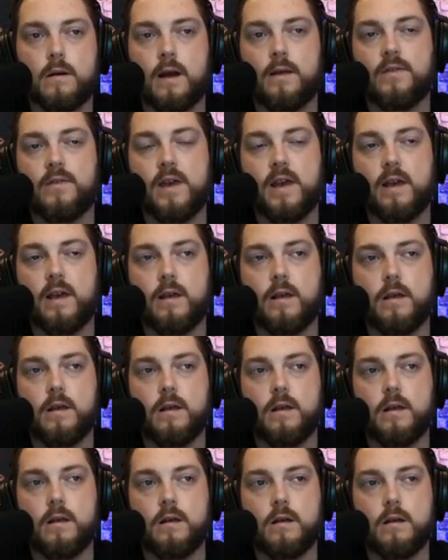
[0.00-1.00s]
I
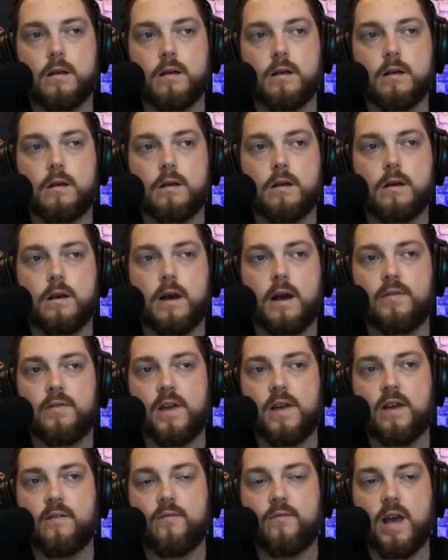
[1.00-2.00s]

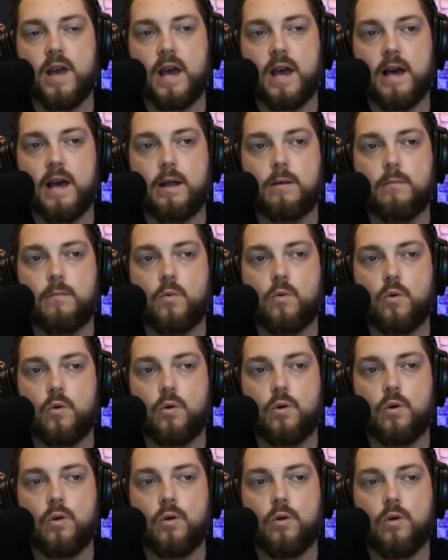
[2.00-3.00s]
think if we had
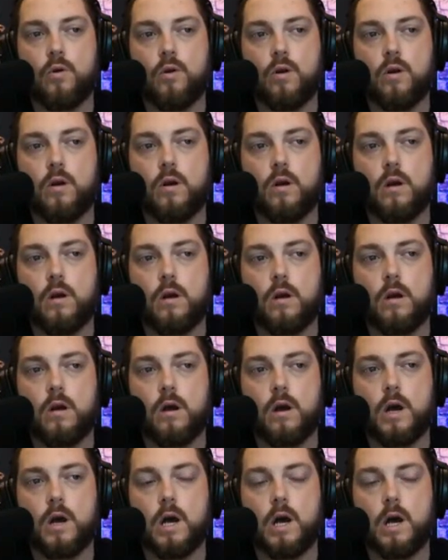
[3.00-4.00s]
more
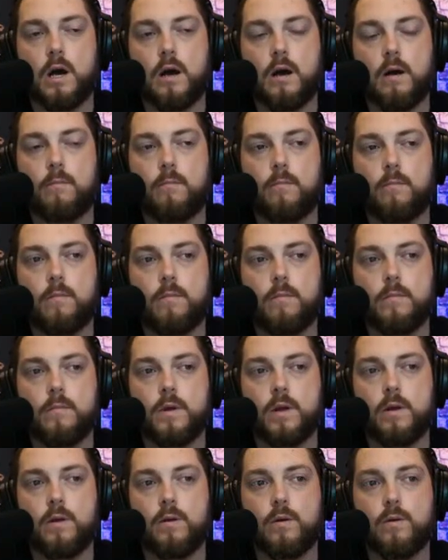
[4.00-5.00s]

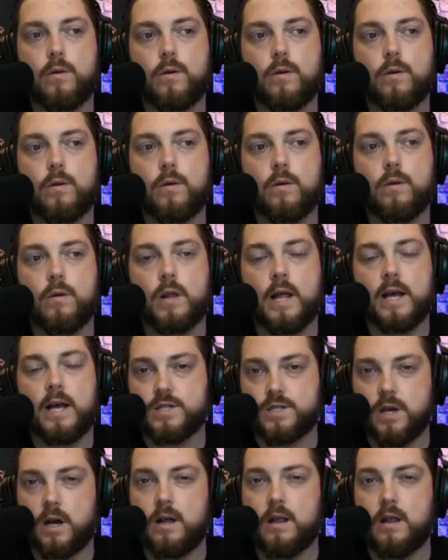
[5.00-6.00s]
like
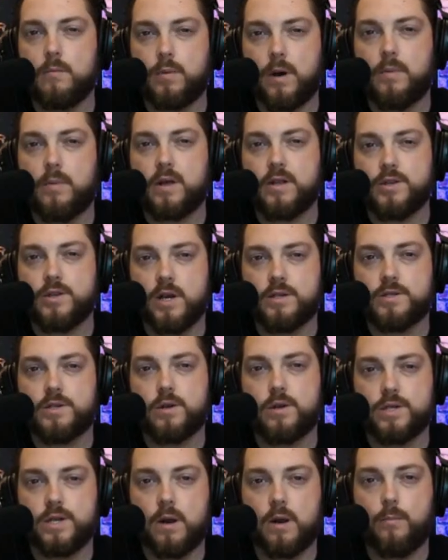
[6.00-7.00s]
solid public
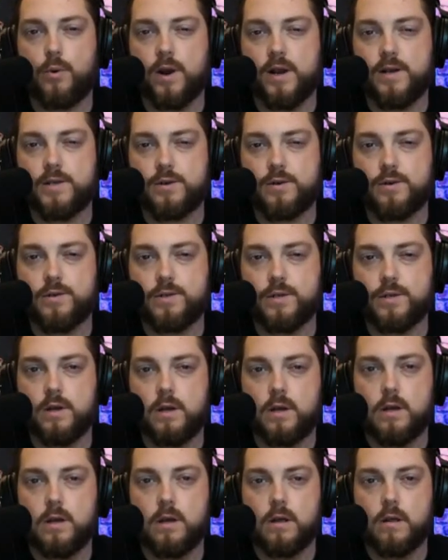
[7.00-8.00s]
adjusters and appraisers
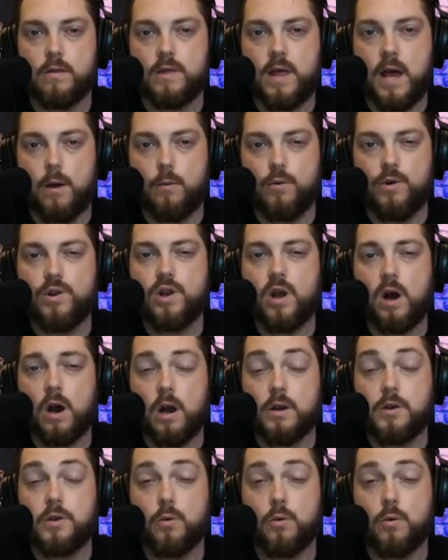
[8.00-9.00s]
that would
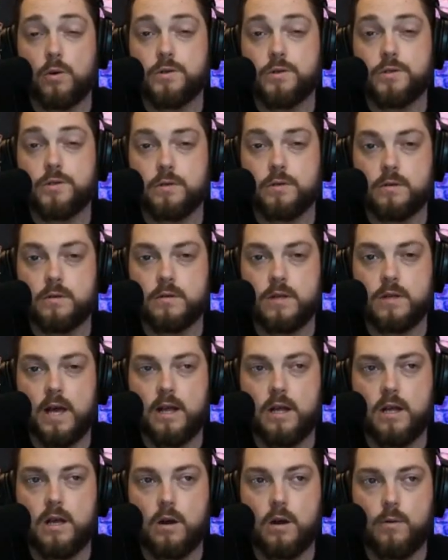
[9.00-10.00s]
knock doors,
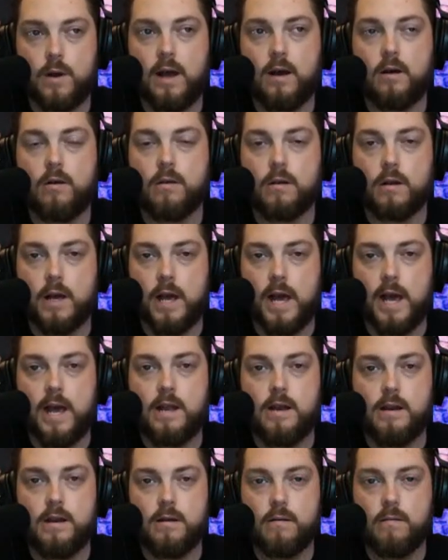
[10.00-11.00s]
like go out
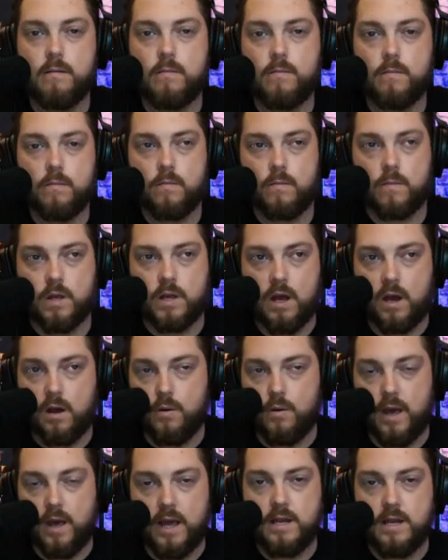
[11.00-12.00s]
and go
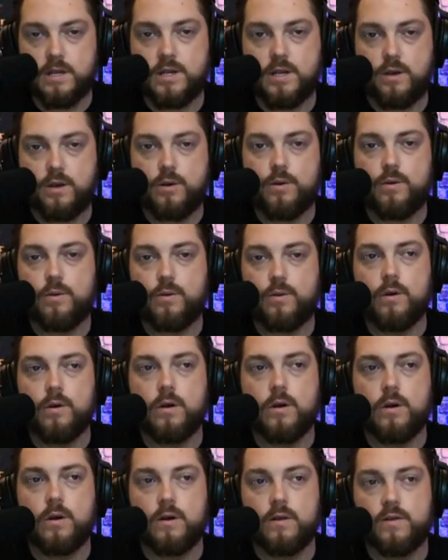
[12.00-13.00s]
into
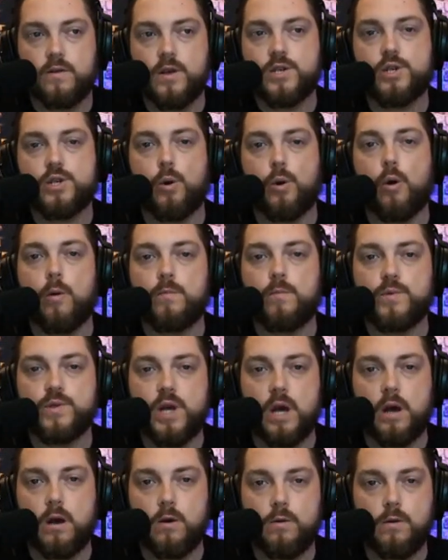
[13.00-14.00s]
the storm
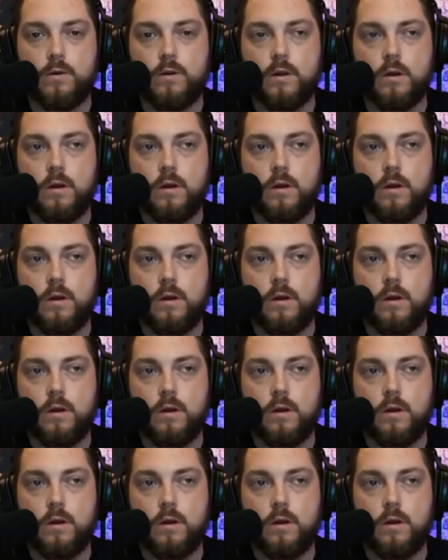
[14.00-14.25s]
zone